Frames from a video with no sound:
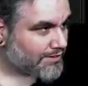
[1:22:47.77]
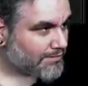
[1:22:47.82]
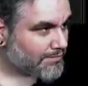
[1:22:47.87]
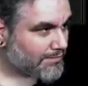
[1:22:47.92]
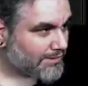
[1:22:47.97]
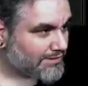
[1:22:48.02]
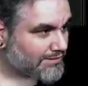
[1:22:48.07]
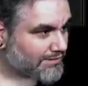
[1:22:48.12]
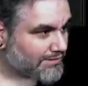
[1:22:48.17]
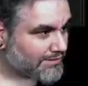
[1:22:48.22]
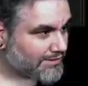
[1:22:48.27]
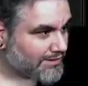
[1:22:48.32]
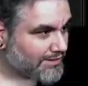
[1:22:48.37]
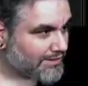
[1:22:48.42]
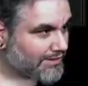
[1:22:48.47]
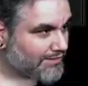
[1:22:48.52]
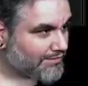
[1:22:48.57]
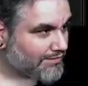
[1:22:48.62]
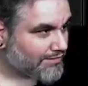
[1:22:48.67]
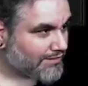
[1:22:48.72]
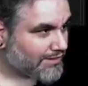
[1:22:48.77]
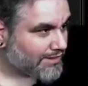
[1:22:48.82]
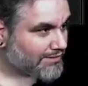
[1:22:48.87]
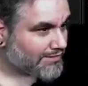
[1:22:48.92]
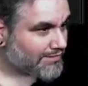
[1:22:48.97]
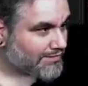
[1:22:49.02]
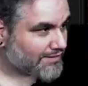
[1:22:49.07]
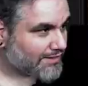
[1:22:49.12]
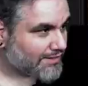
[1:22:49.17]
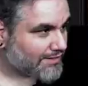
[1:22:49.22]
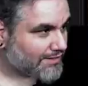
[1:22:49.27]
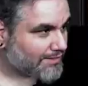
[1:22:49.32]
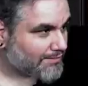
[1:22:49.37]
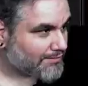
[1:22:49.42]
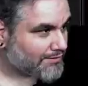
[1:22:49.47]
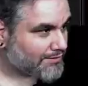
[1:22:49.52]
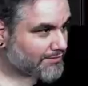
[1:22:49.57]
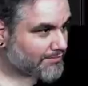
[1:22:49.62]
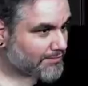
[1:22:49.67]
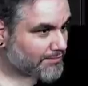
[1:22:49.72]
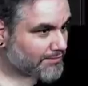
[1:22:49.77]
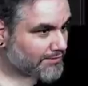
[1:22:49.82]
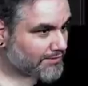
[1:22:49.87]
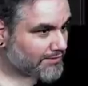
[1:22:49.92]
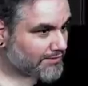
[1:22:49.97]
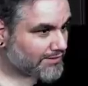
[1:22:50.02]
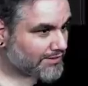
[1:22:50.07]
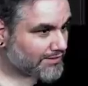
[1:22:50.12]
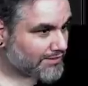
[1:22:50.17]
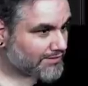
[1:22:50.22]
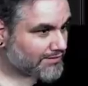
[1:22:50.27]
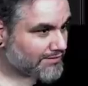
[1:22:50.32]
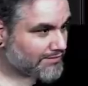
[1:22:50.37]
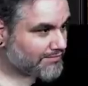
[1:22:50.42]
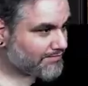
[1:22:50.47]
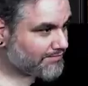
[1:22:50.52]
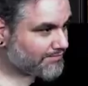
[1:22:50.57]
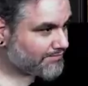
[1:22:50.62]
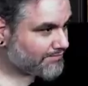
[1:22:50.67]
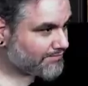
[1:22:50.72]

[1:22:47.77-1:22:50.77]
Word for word: They're basically dead after I took that damage from the polluted Delta.